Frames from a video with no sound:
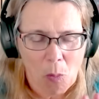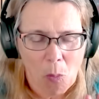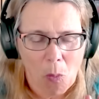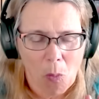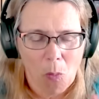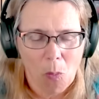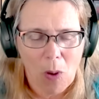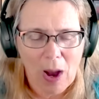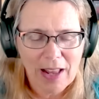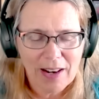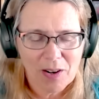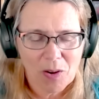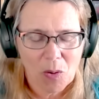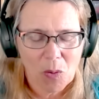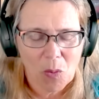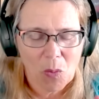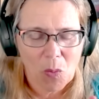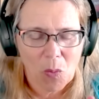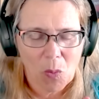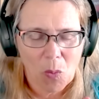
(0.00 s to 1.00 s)
what
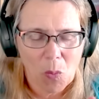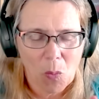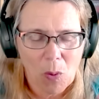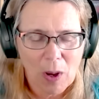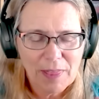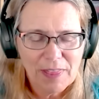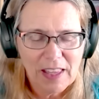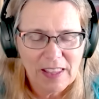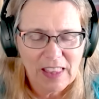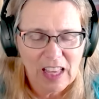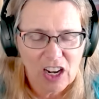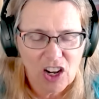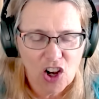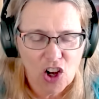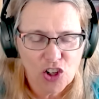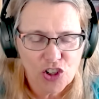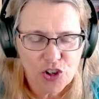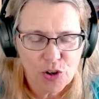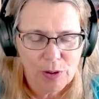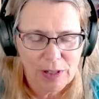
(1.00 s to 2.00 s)
one thing that
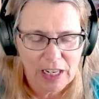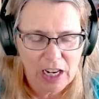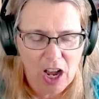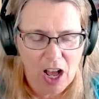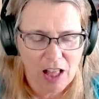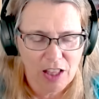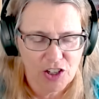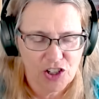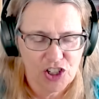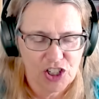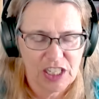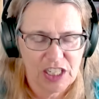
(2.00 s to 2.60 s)
cultural ecology